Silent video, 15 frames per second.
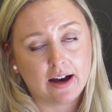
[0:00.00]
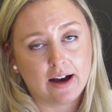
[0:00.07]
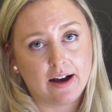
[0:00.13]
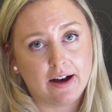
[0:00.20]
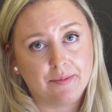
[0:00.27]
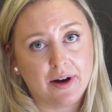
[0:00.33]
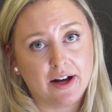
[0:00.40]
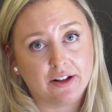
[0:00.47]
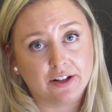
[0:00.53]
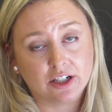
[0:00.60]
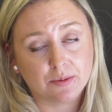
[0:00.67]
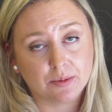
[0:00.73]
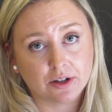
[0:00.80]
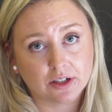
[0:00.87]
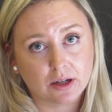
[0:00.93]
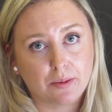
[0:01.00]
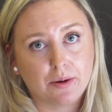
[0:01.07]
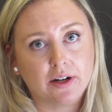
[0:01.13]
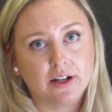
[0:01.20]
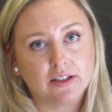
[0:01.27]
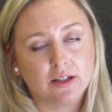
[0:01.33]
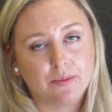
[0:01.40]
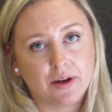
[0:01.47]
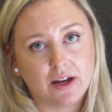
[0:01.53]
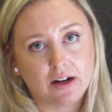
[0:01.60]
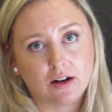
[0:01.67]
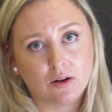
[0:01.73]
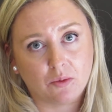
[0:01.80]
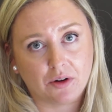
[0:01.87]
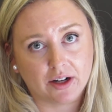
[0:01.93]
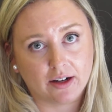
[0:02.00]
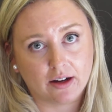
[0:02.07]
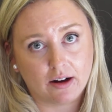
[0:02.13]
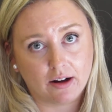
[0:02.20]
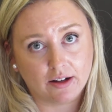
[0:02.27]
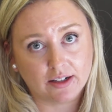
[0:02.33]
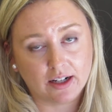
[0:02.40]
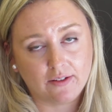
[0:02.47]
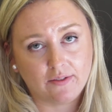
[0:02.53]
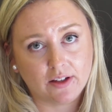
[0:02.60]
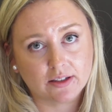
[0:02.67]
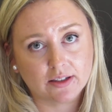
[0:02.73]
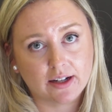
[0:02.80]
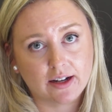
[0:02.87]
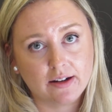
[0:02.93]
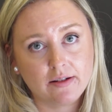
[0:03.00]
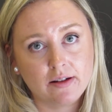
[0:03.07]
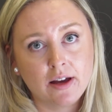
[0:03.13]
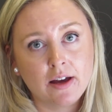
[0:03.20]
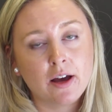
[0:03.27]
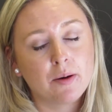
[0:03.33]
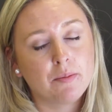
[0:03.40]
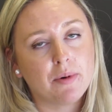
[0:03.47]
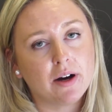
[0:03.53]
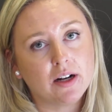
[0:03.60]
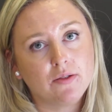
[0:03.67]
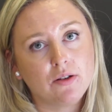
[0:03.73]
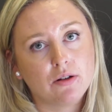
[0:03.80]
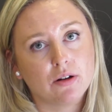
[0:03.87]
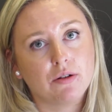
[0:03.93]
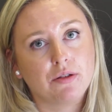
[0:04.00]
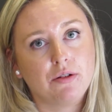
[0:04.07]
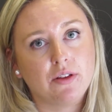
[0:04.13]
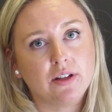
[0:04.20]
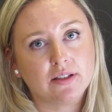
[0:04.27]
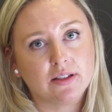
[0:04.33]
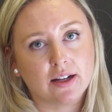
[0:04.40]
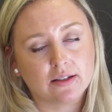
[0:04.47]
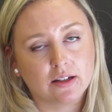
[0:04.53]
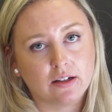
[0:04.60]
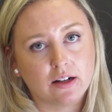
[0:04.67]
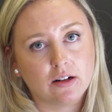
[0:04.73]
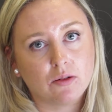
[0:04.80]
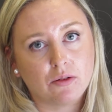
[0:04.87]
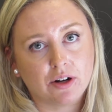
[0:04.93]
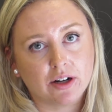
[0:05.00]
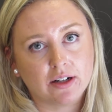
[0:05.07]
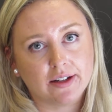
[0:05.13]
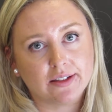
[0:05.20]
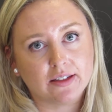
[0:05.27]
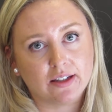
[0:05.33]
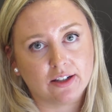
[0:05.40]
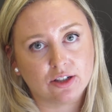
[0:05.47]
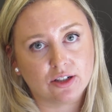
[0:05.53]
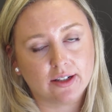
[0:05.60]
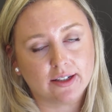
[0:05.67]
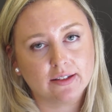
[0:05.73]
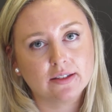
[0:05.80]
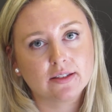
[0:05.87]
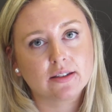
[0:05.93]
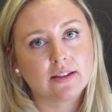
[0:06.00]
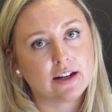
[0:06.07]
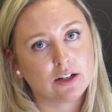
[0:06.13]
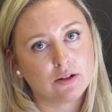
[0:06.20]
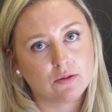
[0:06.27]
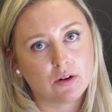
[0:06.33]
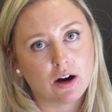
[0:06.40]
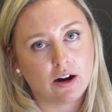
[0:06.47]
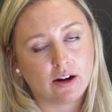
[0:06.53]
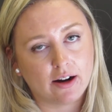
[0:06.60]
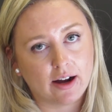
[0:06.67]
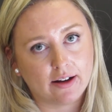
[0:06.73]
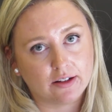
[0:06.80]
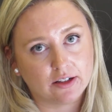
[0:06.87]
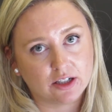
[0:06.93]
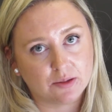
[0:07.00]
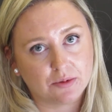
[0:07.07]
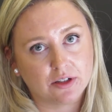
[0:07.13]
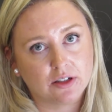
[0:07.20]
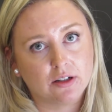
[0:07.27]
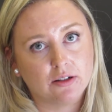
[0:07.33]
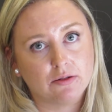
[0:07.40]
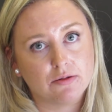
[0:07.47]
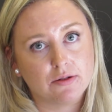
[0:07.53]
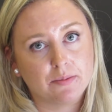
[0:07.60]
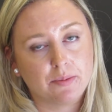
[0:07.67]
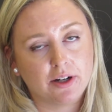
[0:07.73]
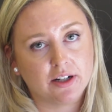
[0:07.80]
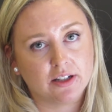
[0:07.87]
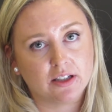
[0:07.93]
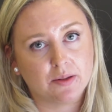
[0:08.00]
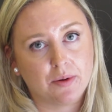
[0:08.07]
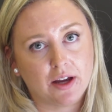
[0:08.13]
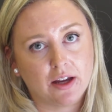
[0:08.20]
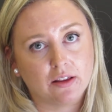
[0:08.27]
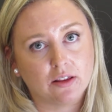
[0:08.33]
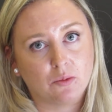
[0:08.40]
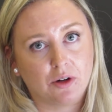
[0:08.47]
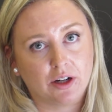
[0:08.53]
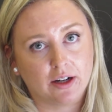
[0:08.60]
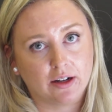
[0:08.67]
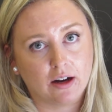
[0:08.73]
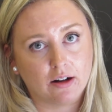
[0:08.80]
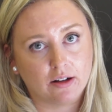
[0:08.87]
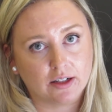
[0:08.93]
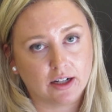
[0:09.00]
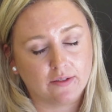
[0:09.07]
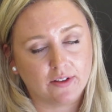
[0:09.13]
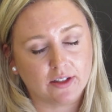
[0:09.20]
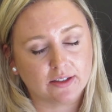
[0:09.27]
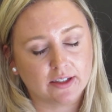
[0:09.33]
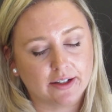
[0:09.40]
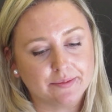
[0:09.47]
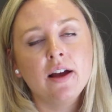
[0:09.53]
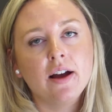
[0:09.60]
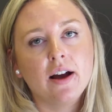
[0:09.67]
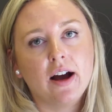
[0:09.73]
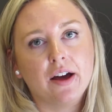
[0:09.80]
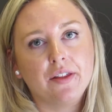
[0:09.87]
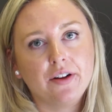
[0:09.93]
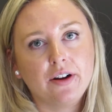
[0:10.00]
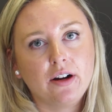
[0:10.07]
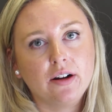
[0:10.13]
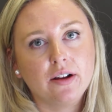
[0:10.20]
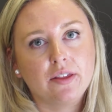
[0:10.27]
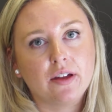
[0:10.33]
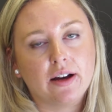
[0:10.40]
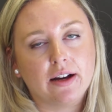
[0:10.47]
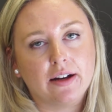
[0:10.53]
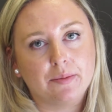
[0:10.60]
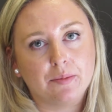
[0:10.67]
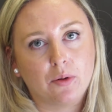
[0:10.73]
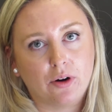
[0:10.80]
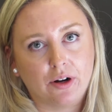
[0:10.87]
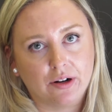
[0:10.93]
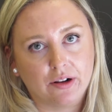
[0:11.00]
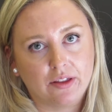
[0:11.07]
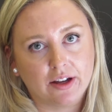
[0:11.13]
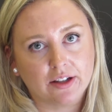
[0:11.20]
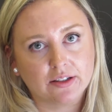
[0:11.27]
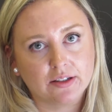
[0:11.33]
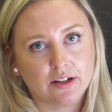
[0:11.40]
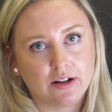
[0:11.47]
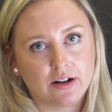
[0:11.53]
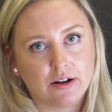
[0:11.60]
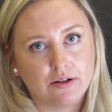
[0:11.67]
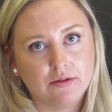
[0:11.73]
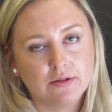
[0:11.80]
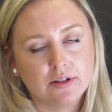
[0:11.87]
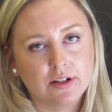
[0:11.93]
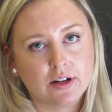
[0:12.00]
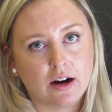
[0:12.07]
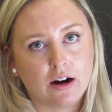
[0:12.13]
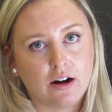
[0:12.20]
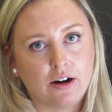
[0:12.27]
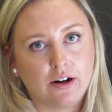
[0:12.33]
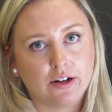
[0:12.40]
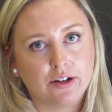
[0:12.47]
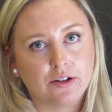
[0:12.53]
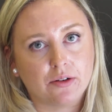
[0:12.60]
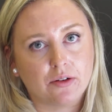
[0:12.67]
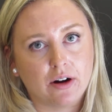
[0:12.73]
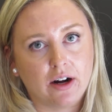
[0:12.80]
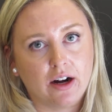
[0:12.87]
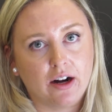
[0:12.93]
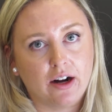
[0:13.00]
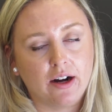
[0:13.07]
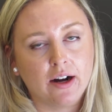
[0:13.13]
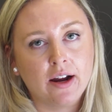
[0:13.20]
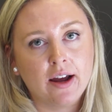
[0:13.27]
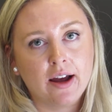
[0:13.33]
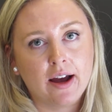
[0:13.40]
eligible to participate in a working holiday visa, but if you go through these designated organizations, then you are eligible to participate in the working holiday visa. Other important things to note are your